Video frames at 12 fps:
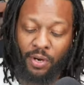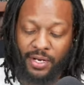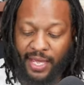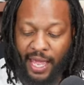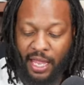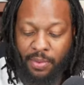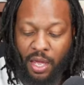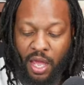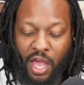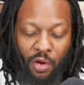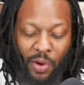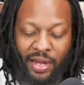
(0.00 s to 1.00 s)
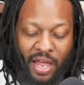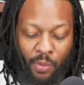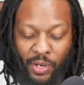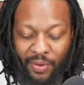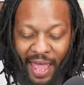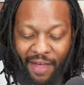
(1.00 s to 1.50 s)
run game, and right
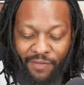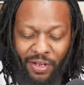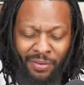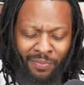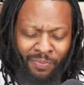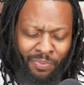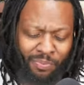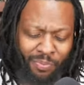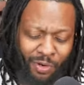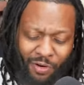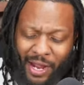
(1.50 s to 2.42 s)
now we don't have it. But